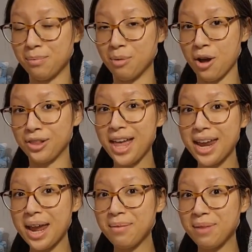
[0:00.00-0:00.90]
bralette I
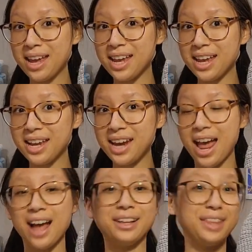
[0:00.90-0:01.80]
made.
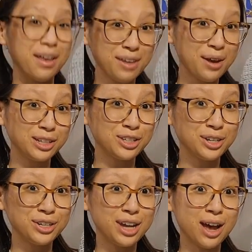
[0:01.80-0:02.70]
I love how it turned
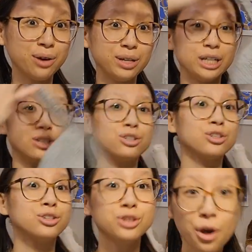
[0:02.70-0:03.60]
out. It is
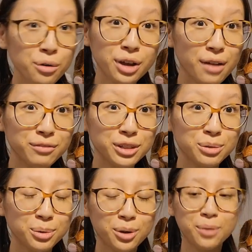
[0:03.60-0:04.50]
so
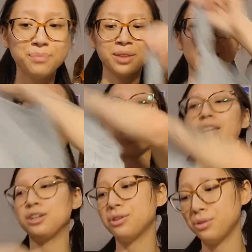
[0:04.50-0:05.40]
comfortable. I
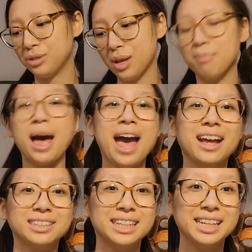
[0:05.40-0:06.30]
used a
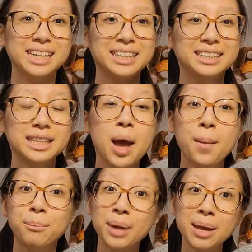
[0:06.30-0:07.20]
Patton's
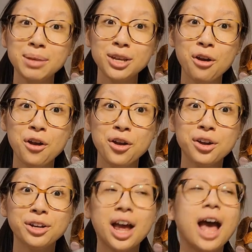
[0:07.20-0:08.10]
baby yarn.
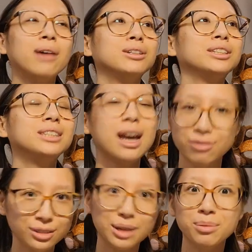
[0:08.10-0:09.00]
I will
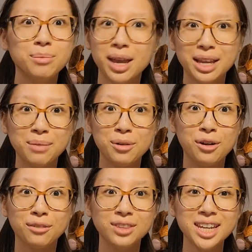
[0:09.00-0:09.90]
definitely be making more of
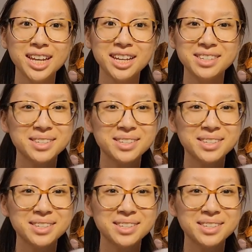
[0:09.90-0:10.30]
these.